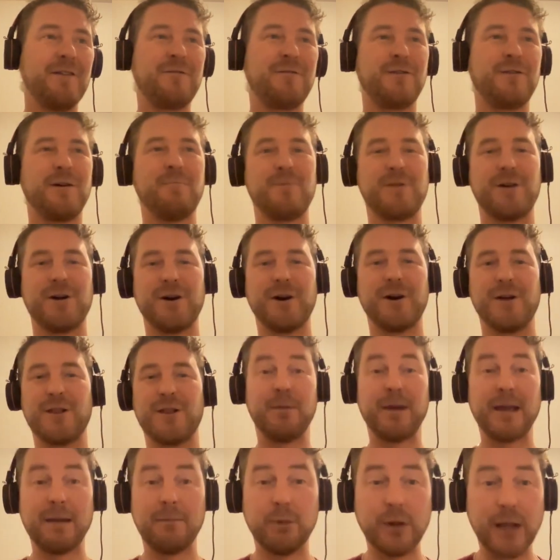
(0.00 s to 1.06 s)
from the
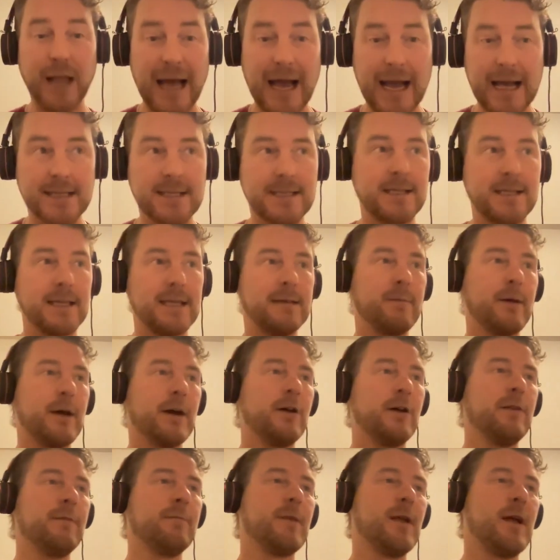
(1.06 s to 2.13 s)
big blast
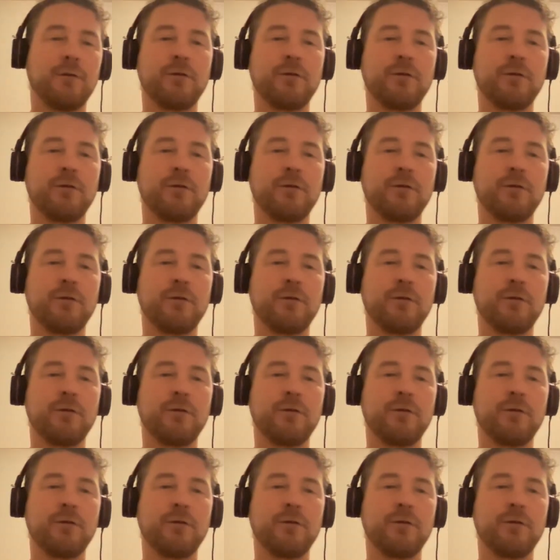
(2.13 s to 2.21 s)
email?